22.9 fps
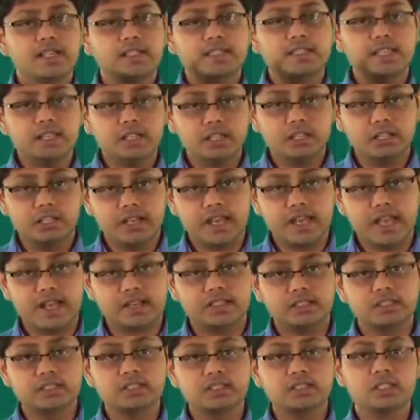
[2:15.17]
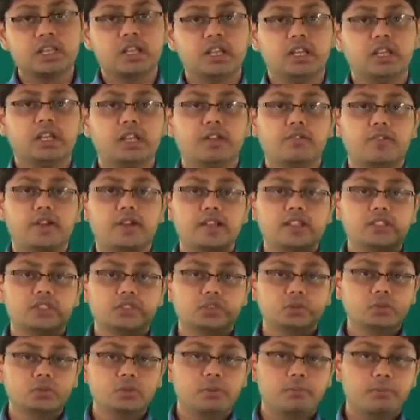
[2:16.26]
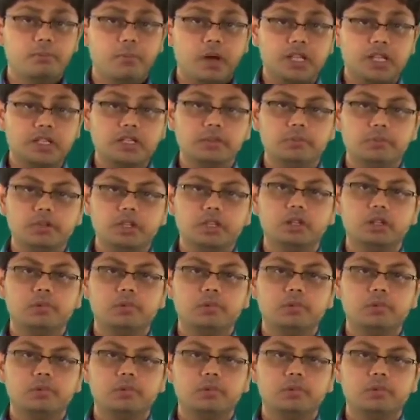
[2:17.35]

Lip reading: single reactants give rise to multiple